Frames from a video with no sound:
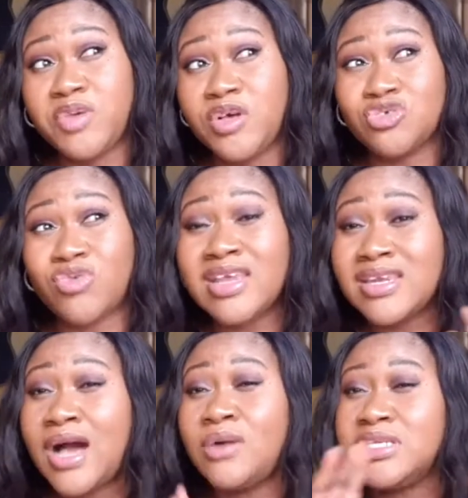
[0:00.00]
Because right
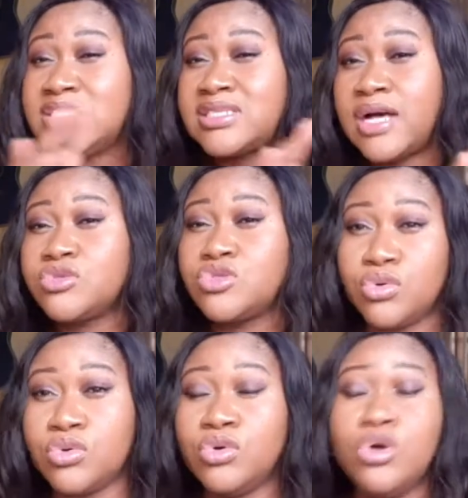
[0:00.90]
now it sounds
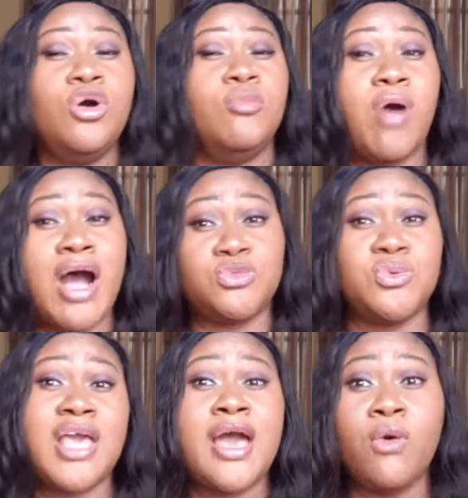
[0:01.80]
cool, but as we
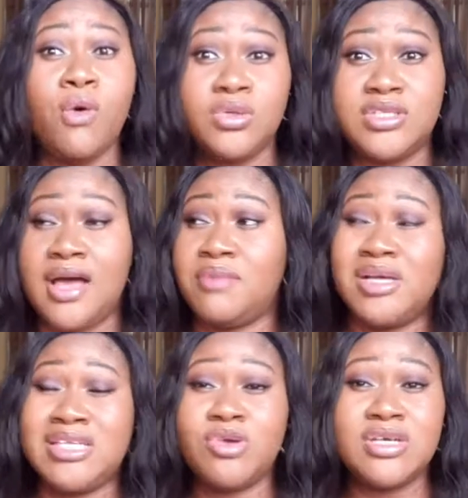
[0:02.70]
get older, by
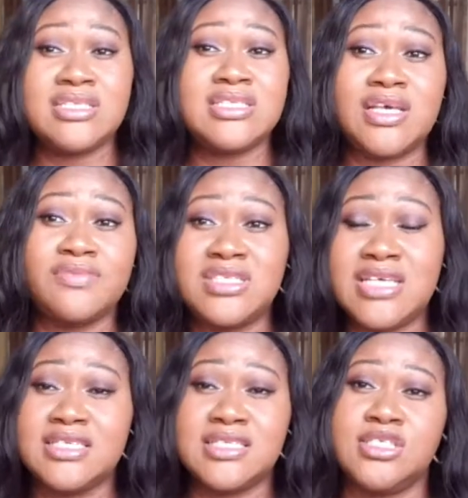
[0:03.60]
the time you're hitting 70
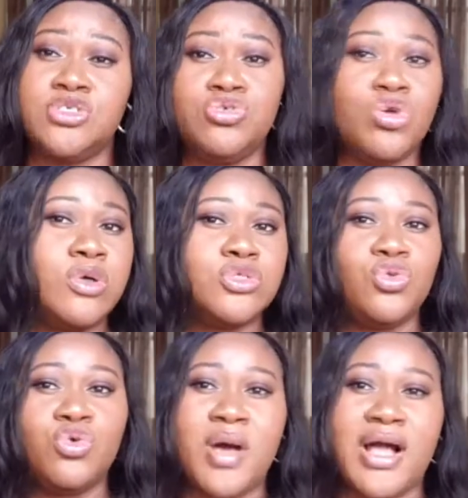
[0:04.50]
and 60, you don't want to
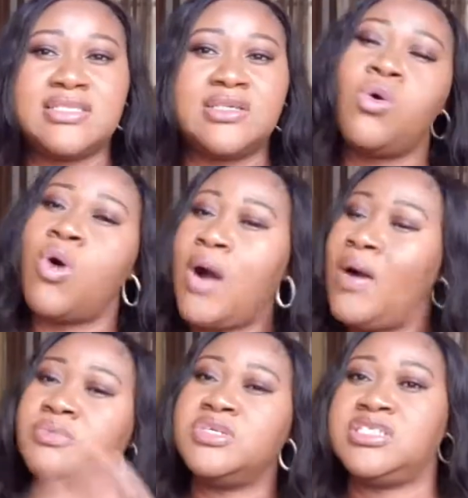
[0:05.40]
look back and say, oh, how
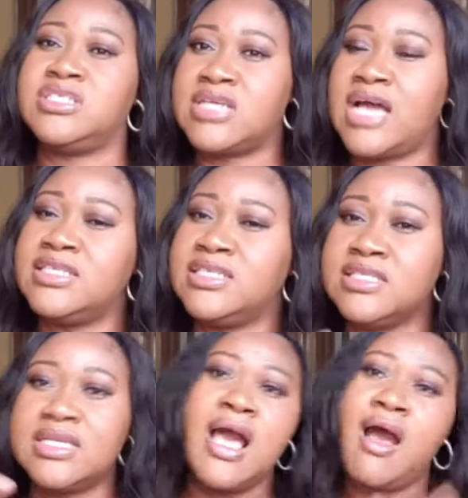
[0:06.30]
I wish that I did
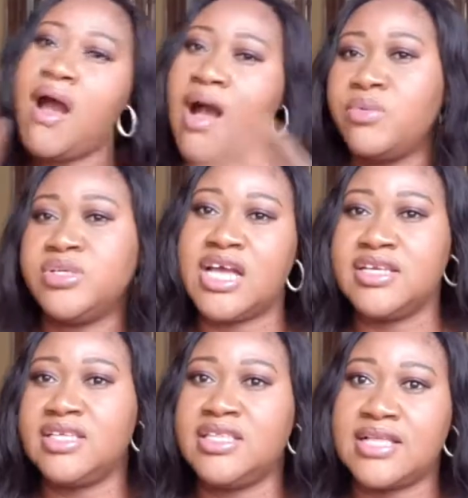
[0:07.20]
this, how I wish I
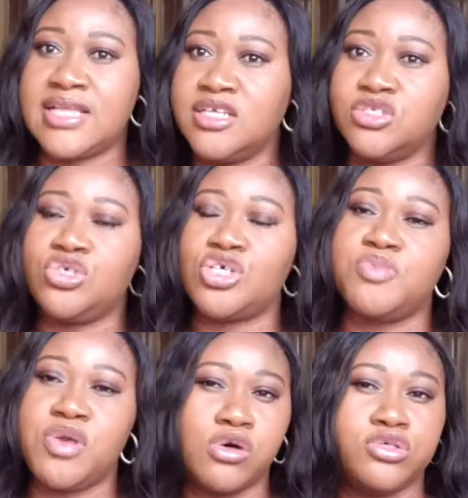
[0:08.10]
did that. And it's just
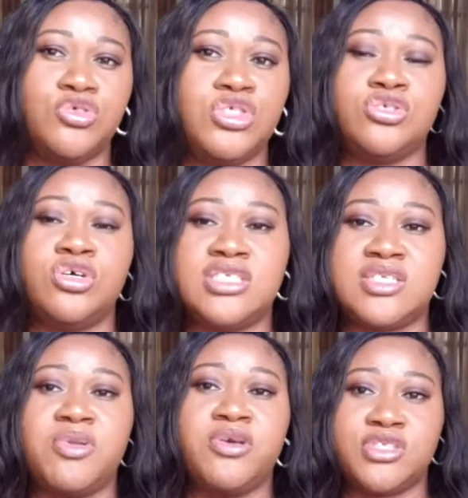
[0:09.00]
because you did not
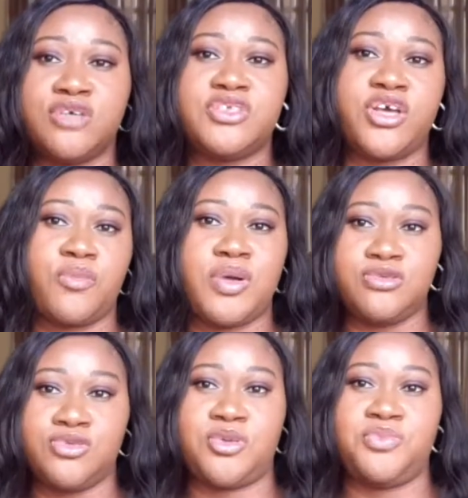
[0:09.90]
discipline yourself to get up and do
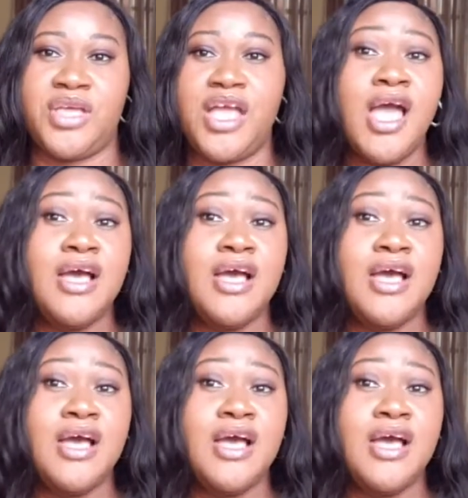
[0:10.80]
something.